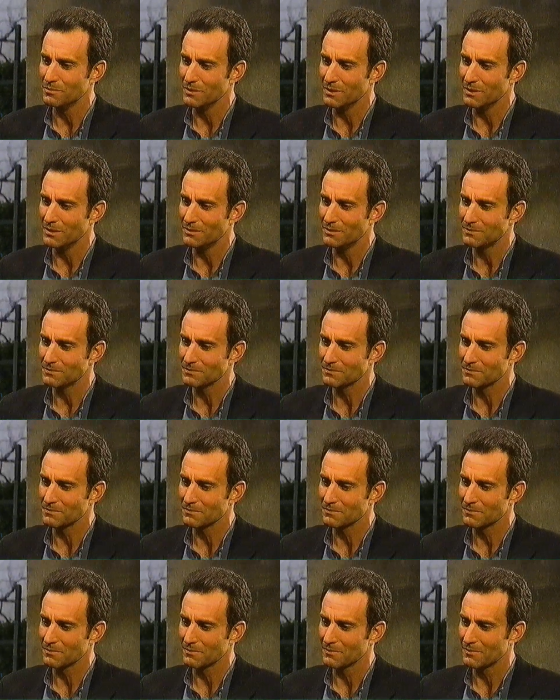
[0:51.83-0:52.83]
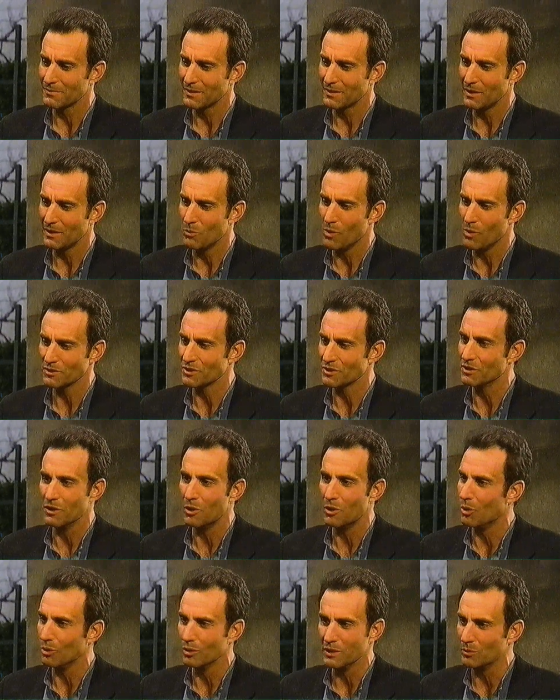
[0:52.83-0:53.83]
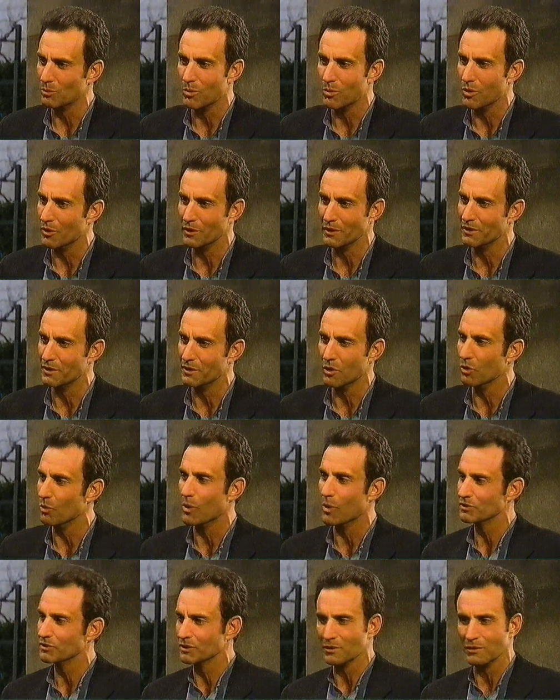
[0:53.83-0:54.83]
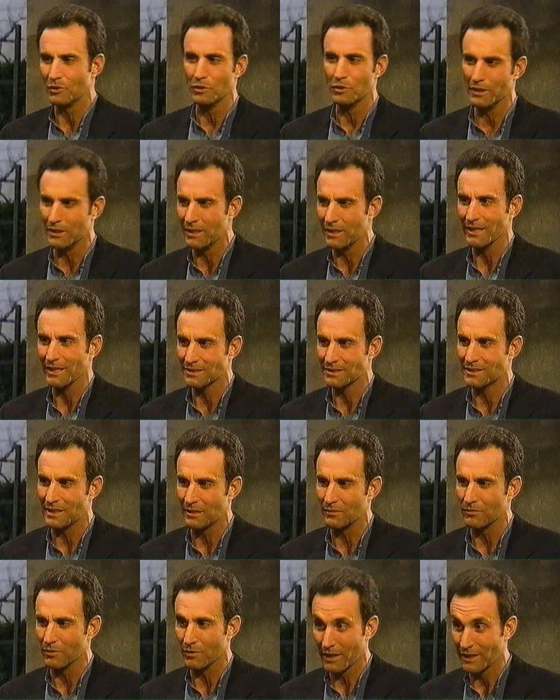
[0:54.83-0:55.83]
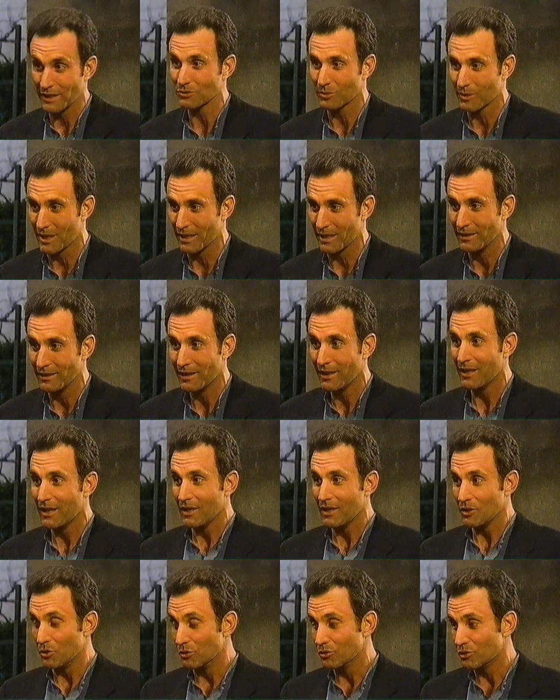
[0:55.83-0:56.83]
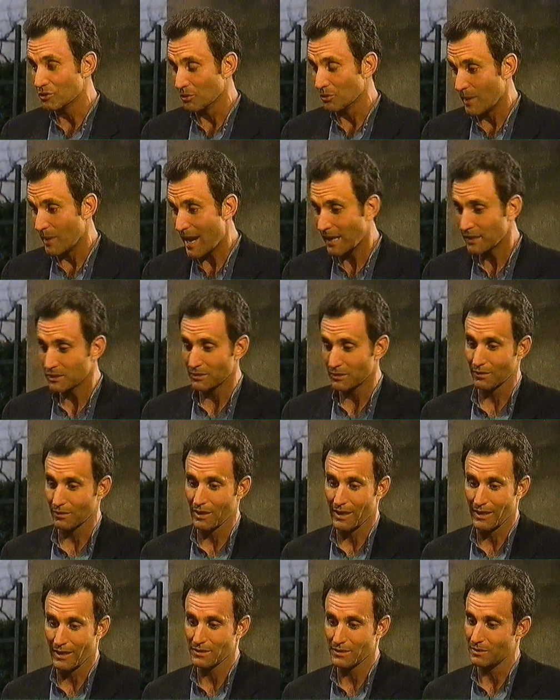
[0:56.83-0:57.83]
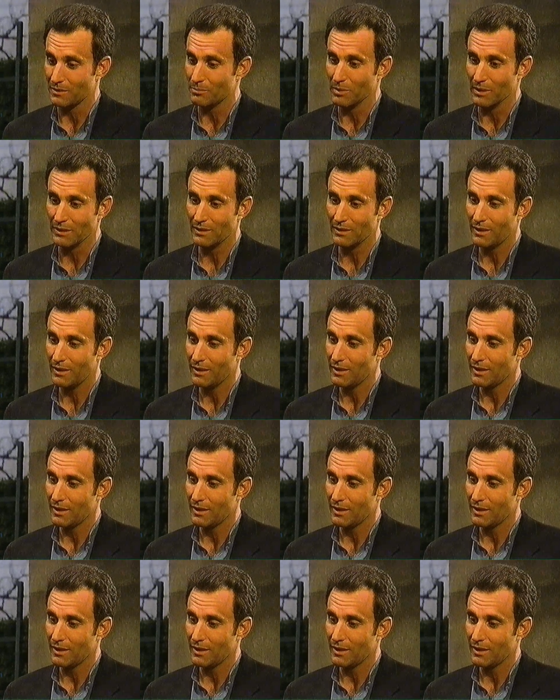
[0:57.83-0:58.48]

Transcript: But it wasn't a holy war, you know. It wasn't good against evil. That's what I used to rationalize it, but